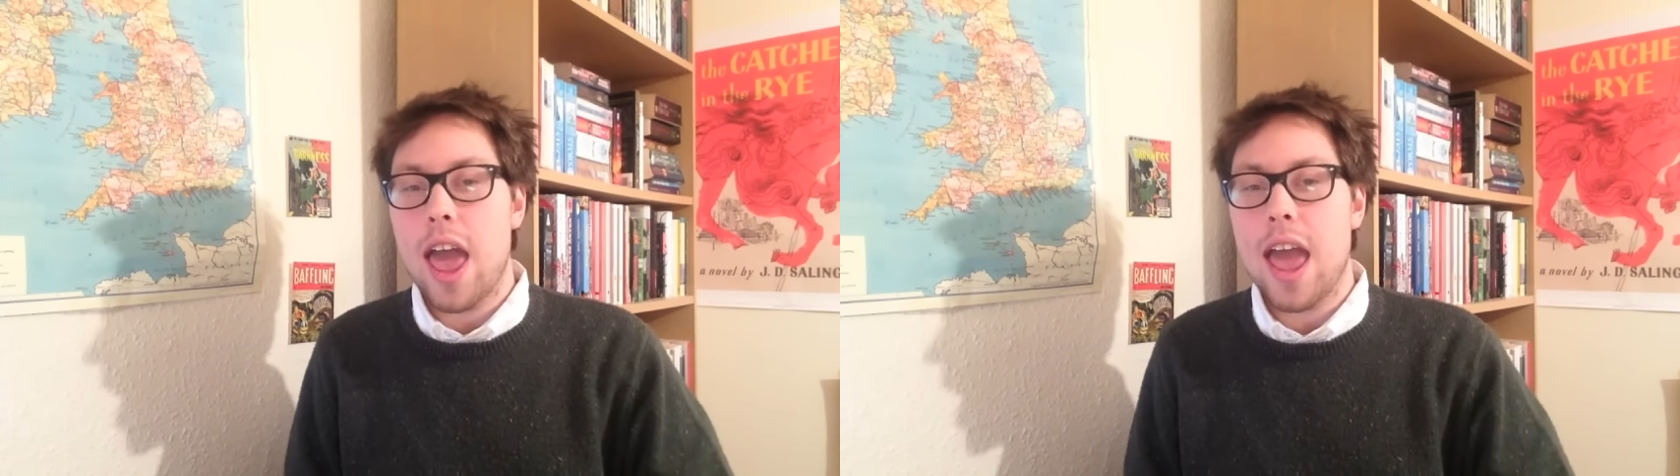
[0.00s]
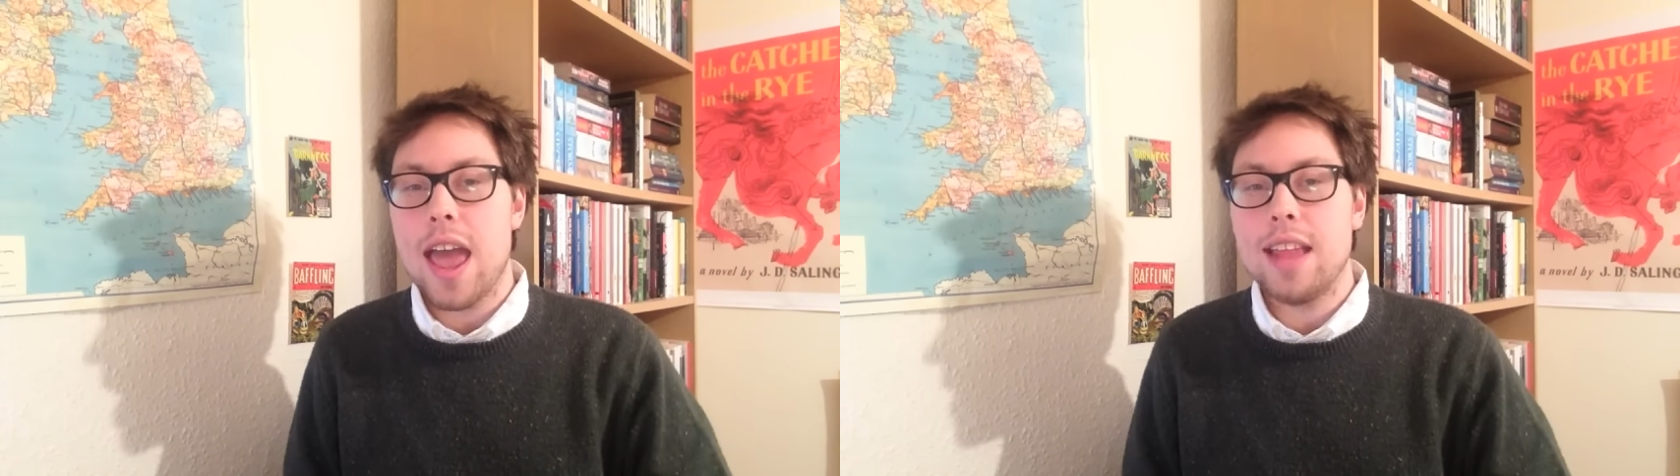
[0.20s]

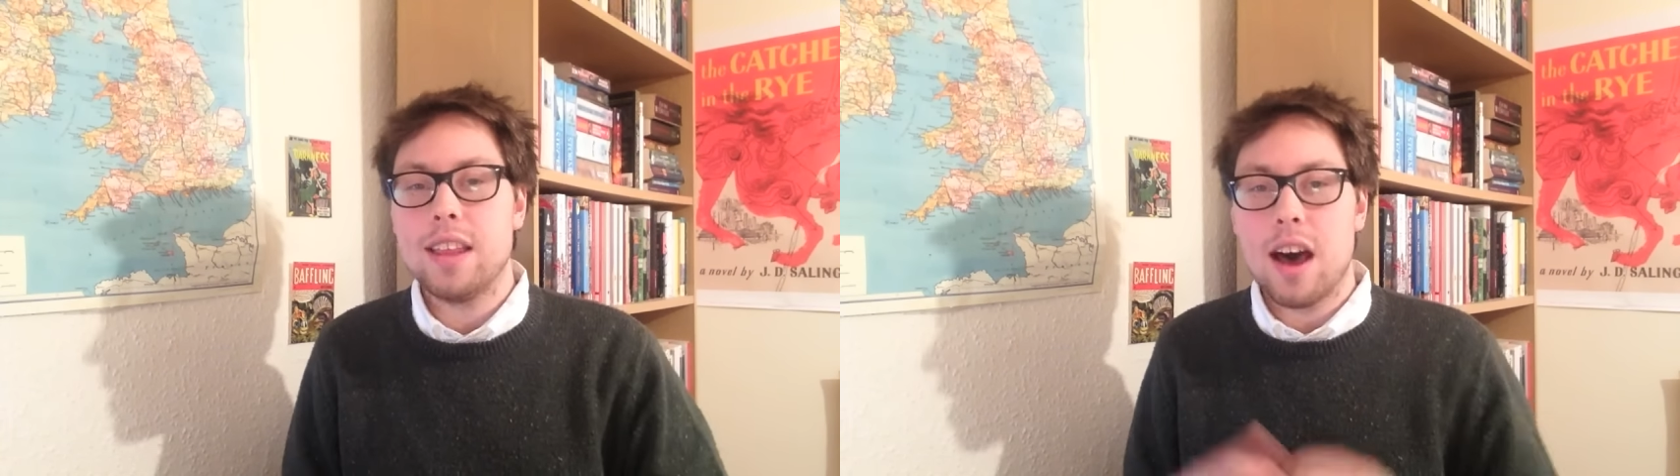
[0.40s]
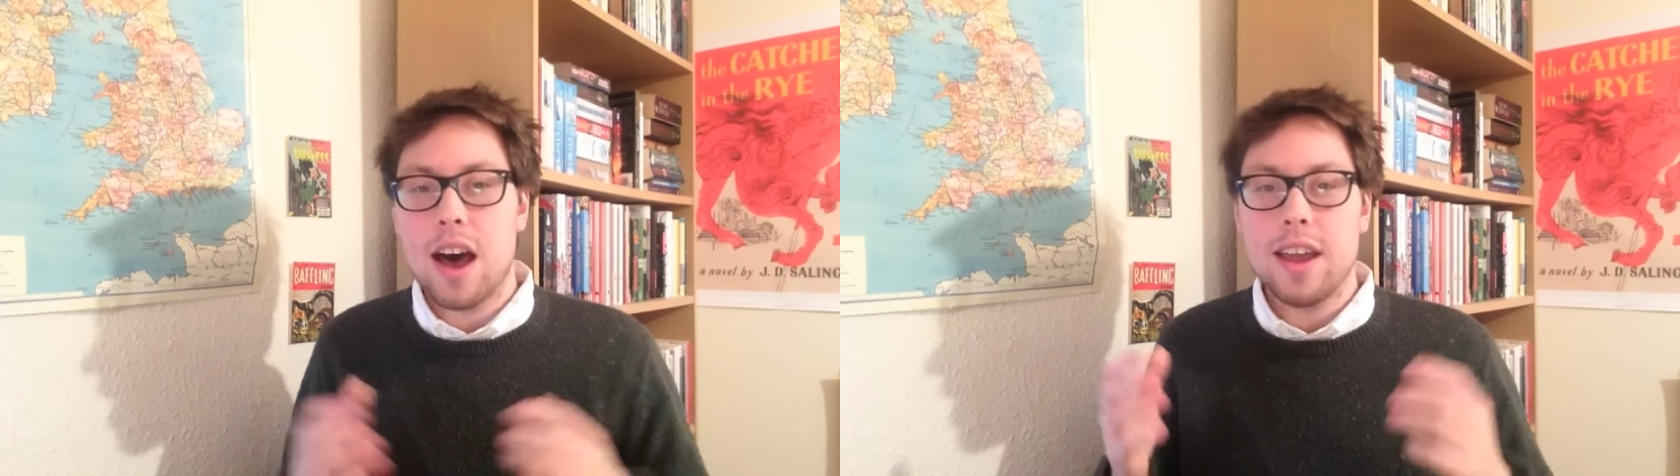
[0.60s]

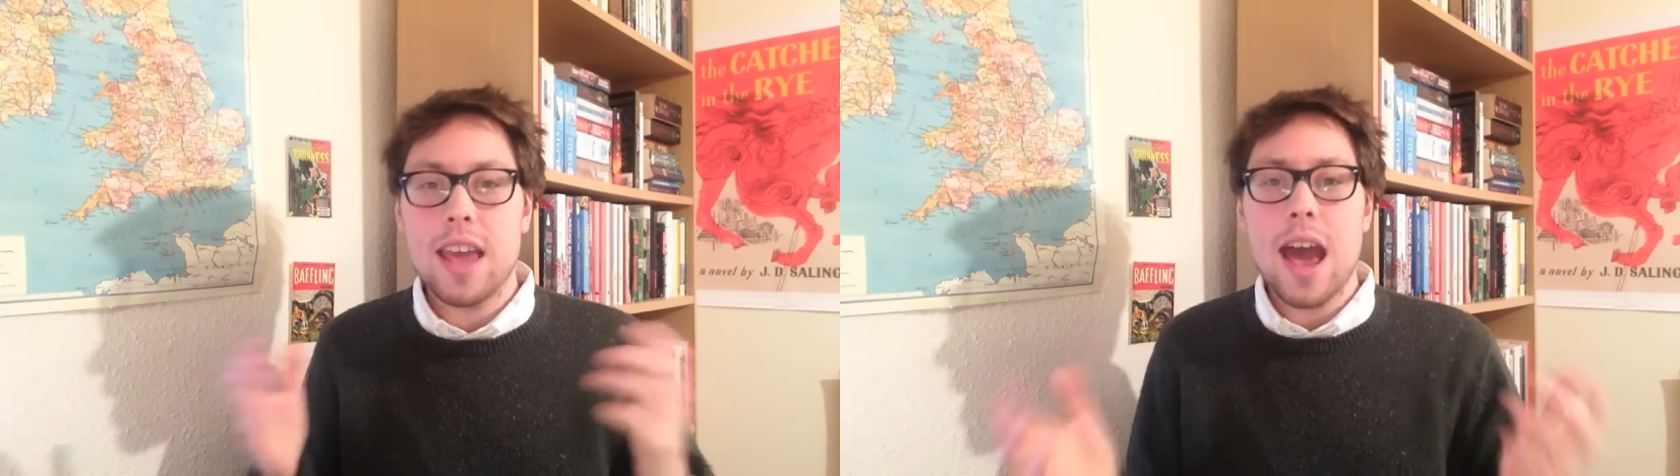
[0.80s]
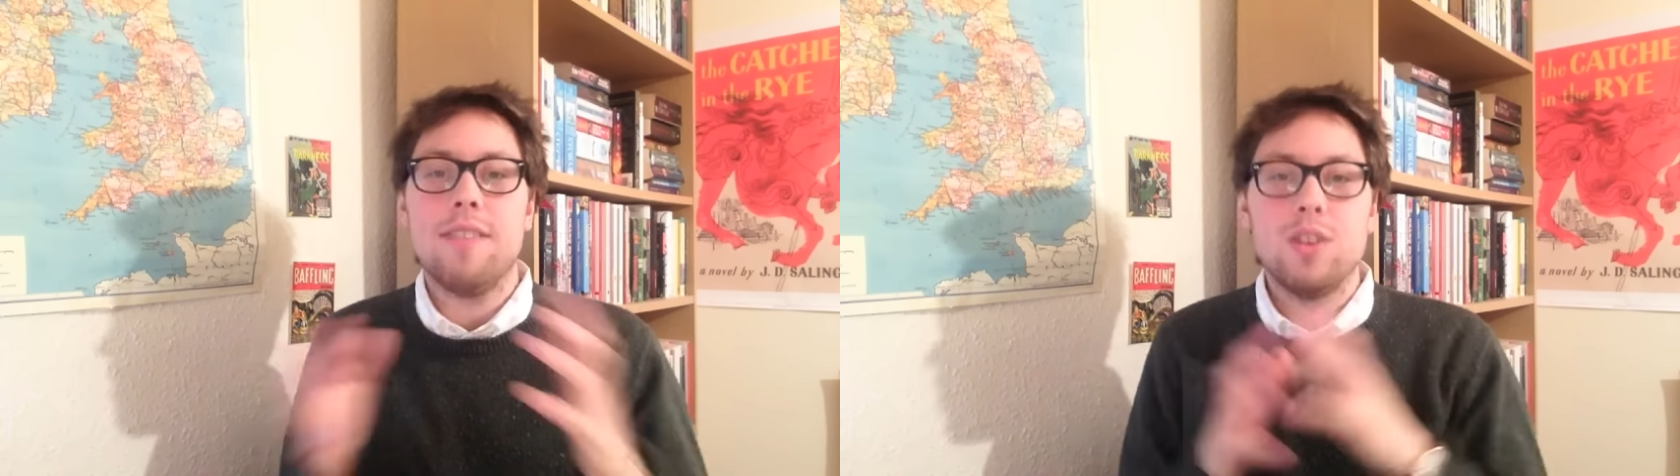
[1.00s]
And uh,
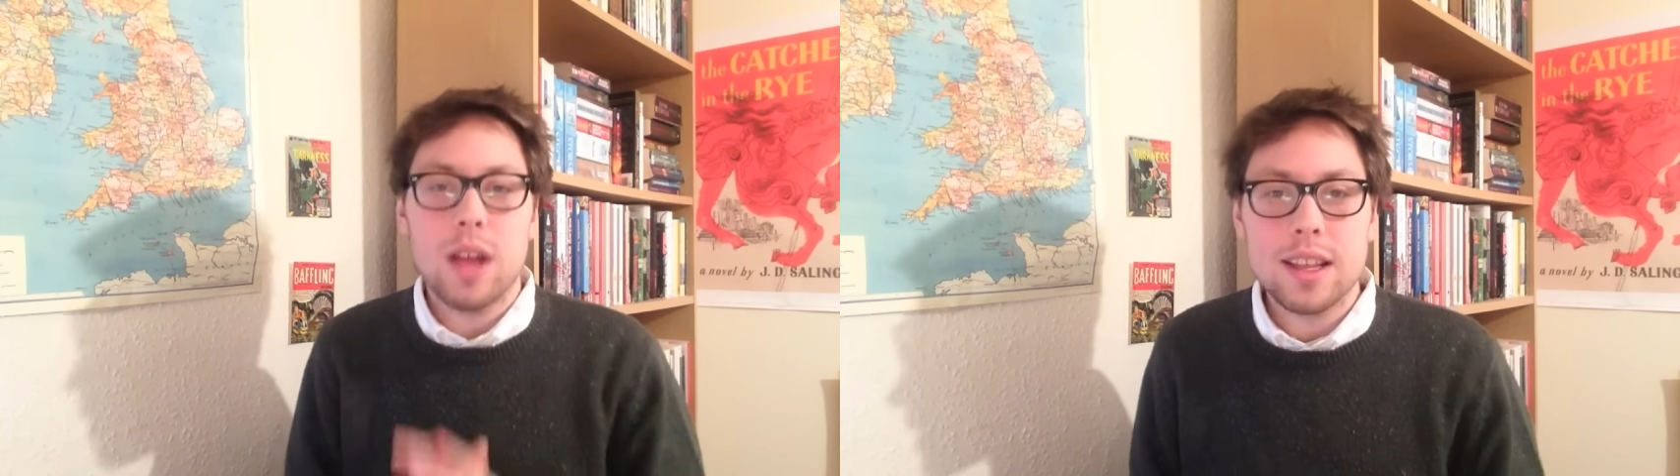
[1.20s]
yeah, if you